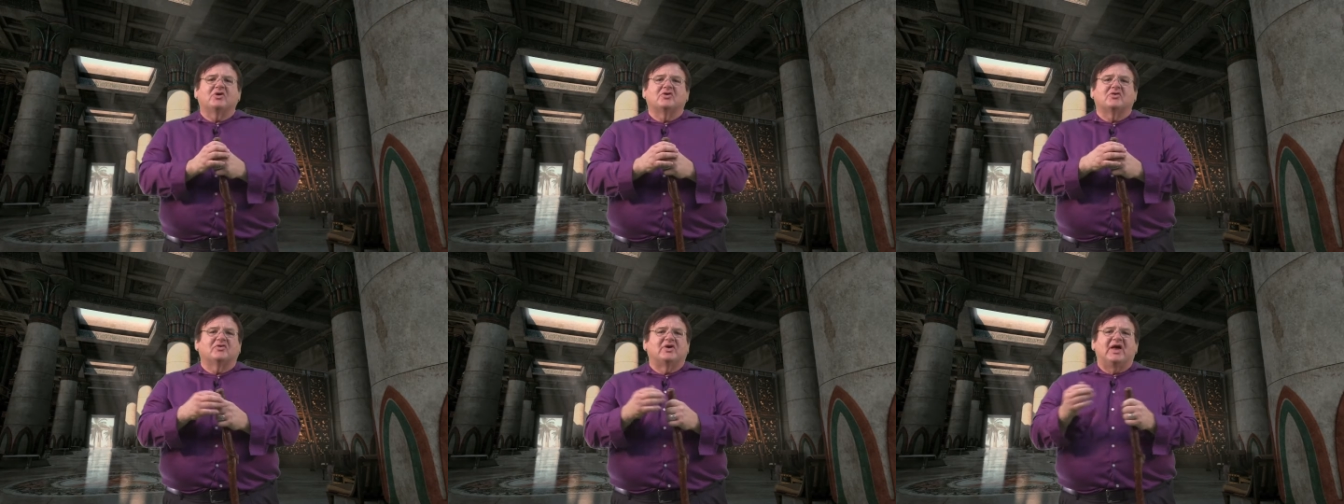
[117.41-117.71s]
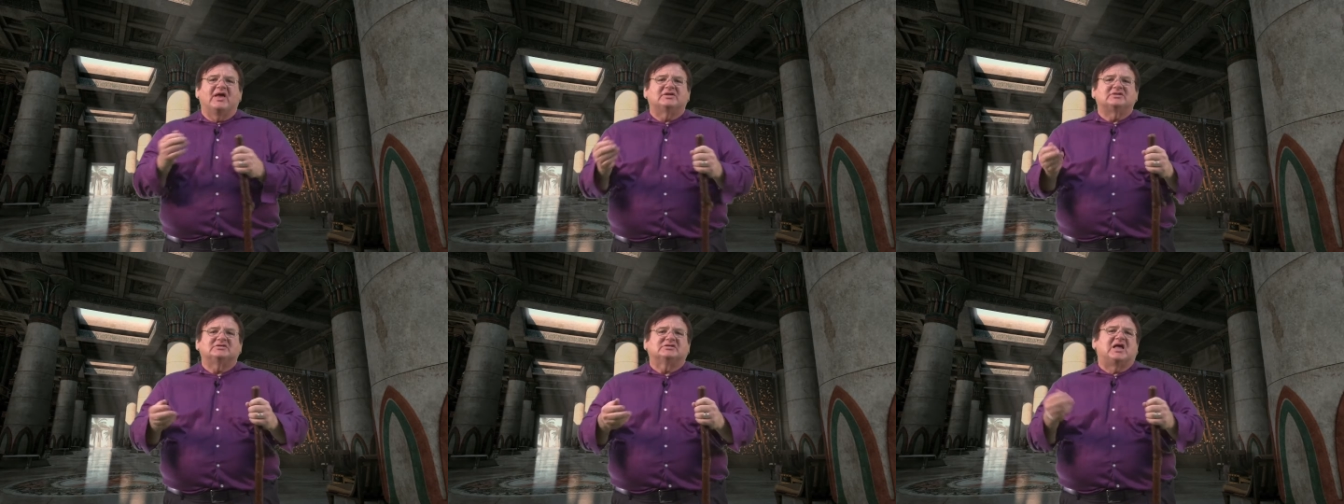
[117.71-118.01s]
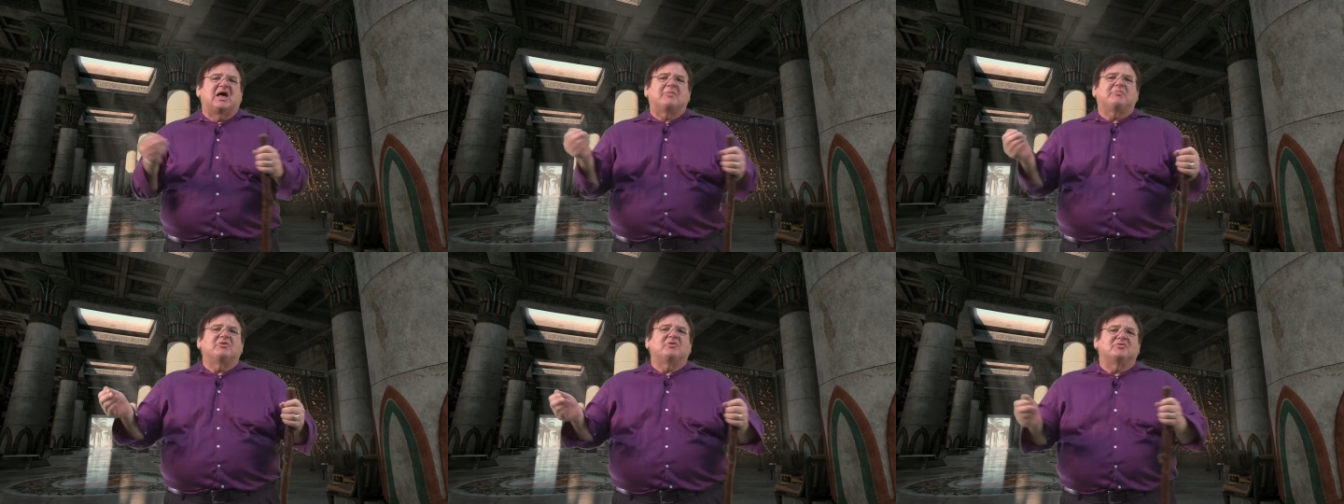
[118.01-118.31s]
create
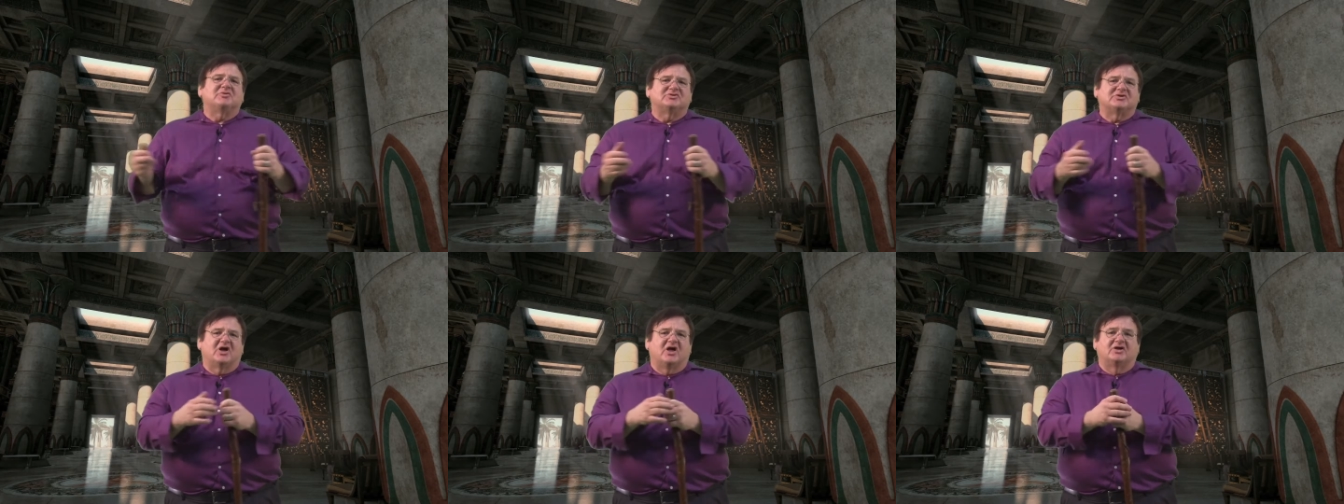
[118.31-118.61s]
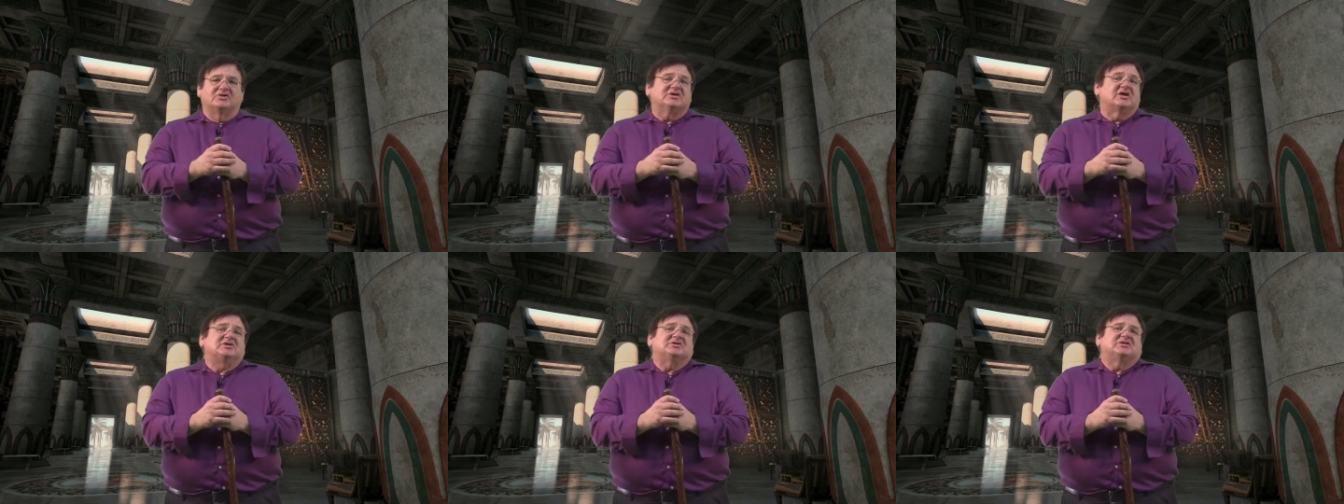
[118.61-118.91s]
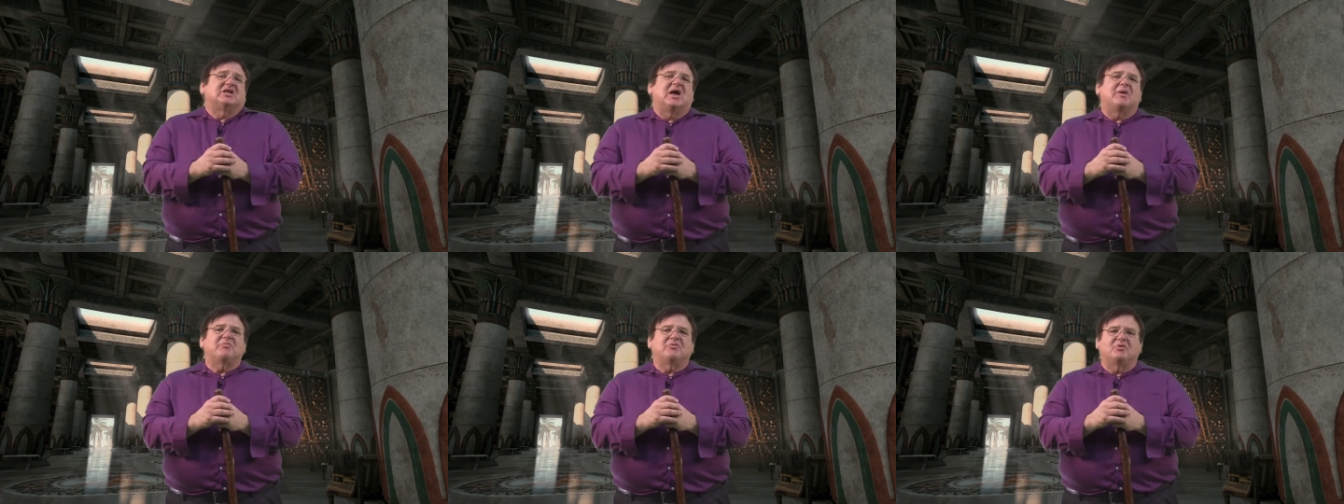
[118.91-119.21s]
sloppy results, a
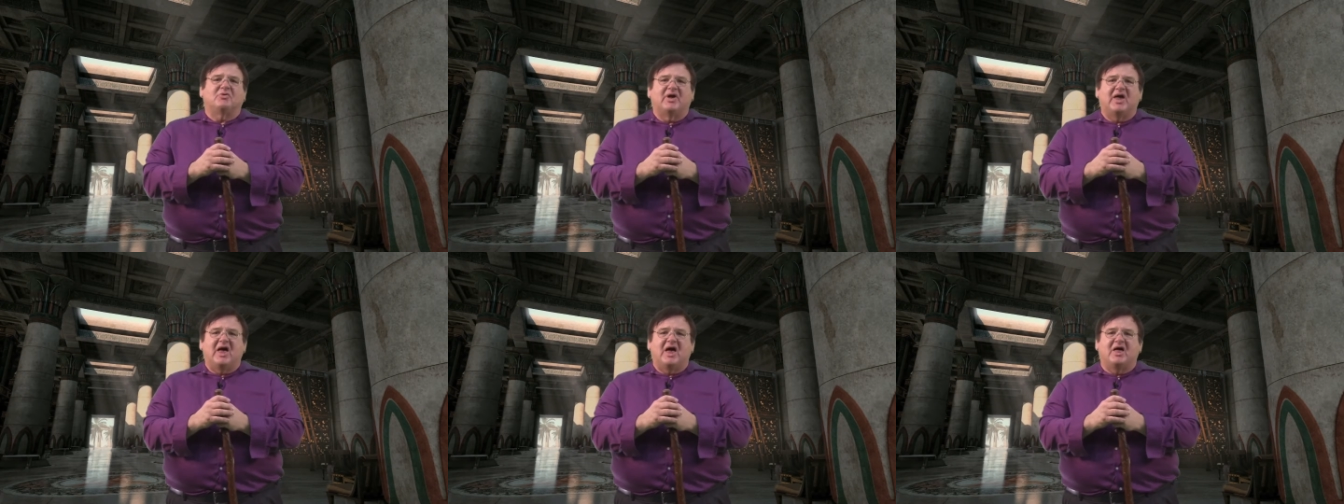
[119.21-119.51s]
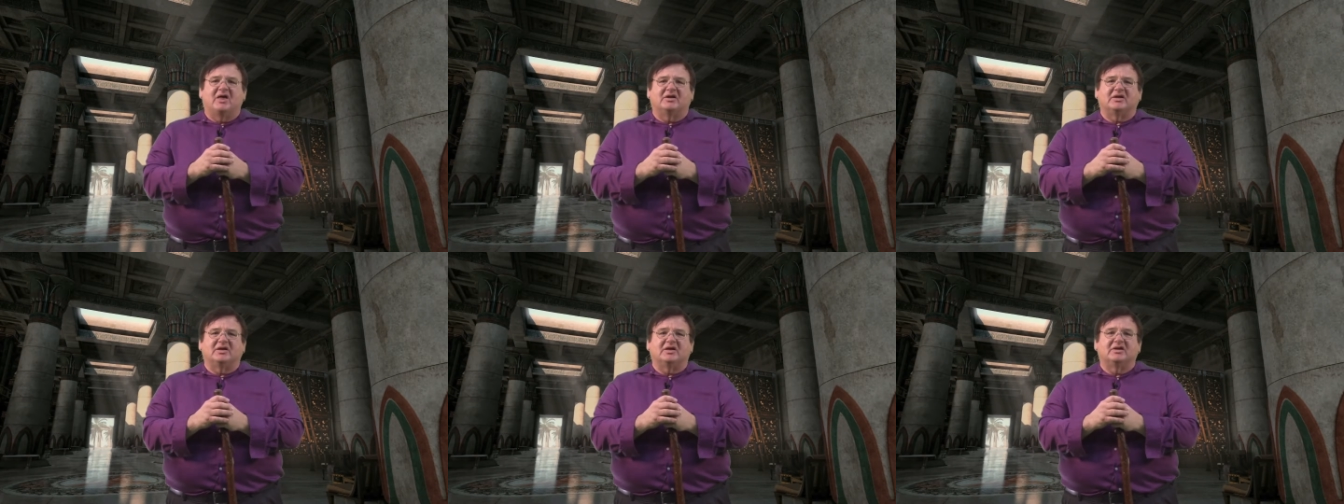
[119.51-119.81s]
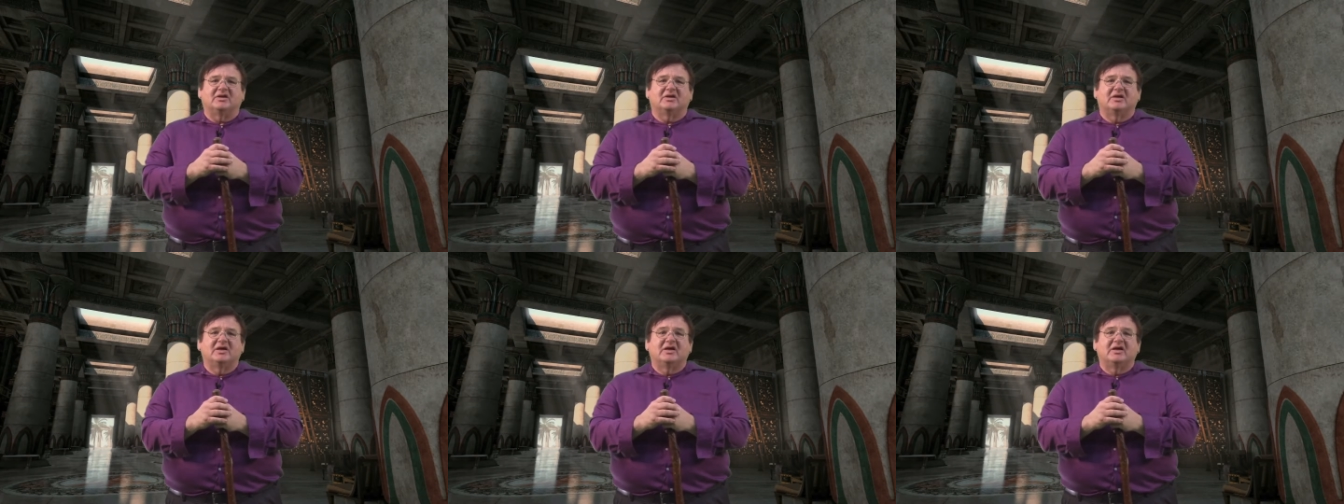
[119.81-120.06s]
sloppy reality.